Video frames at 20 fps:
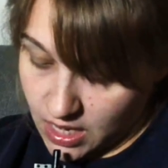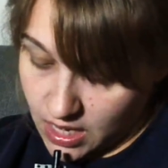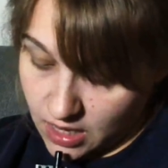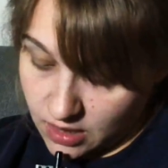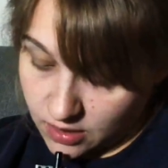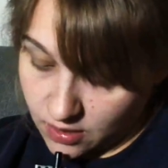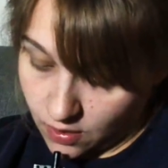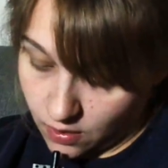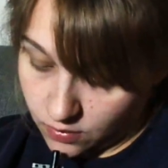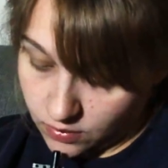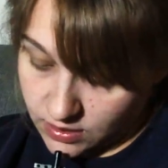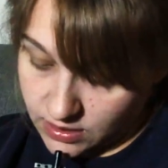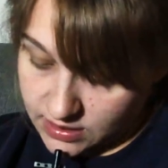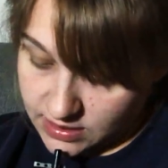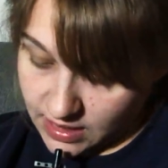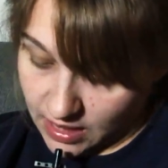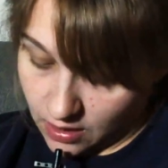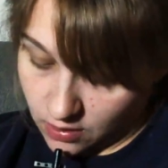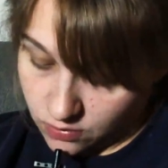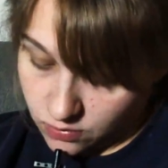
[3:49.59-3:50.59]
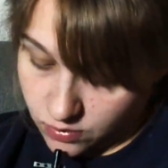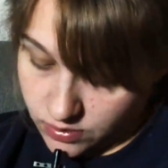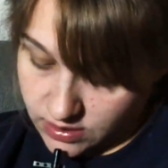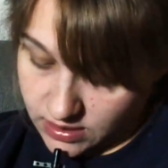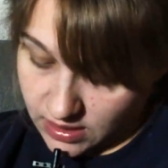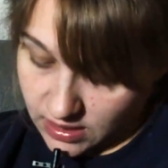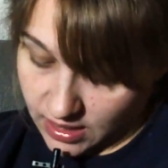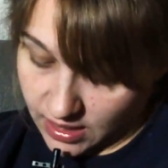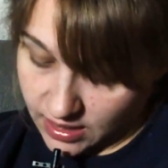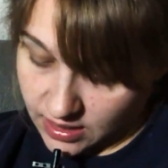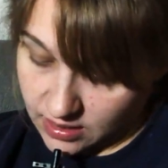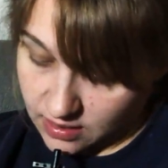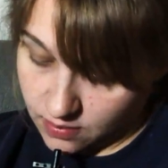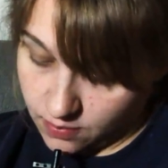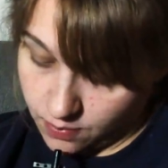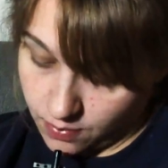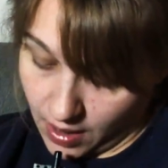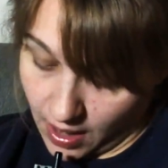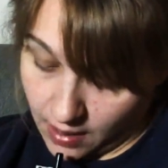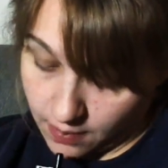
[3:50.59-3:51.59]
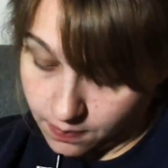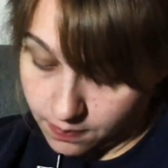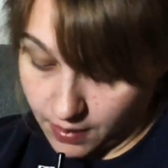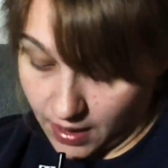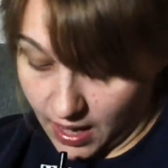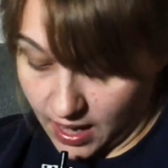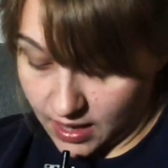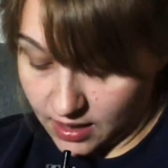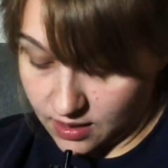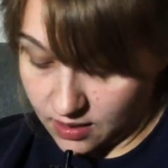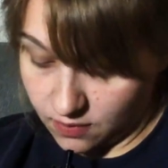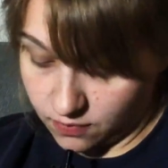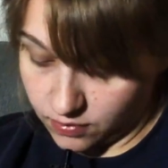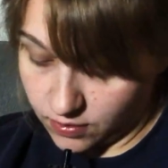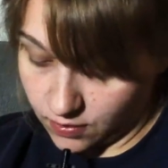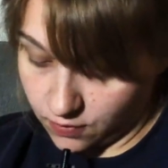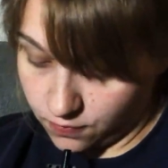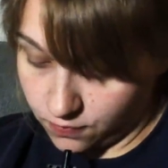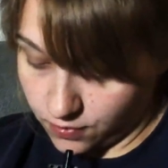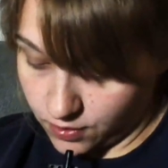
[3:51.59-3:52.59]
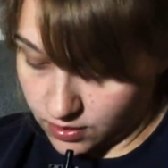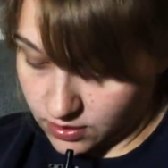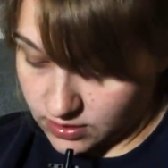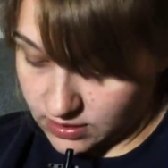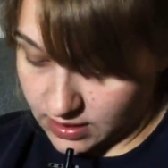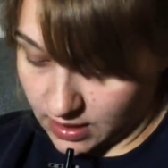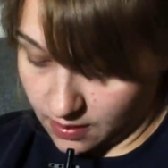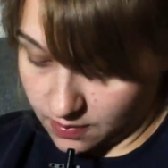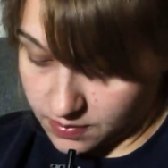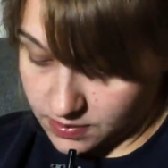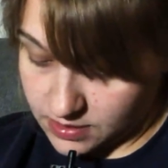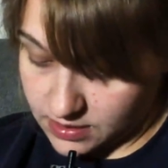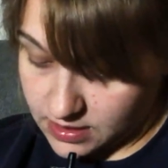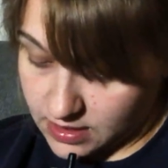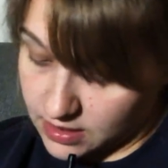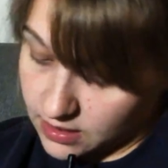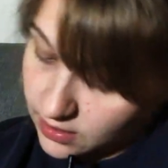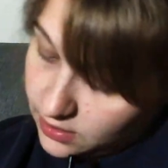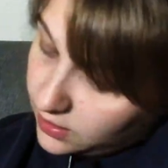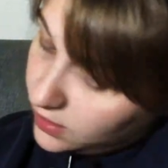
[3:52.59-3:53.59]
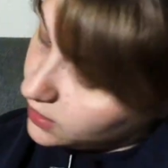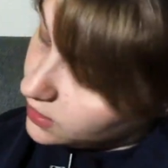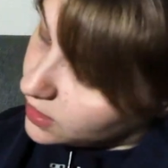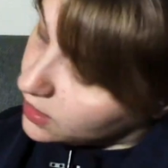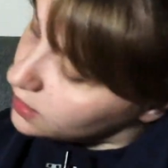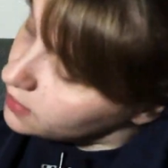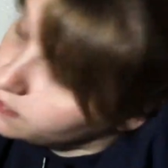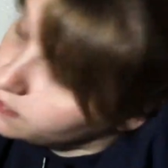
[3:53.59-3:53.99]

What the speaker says: The only sound was the light pat-pat of their footsteps. Lina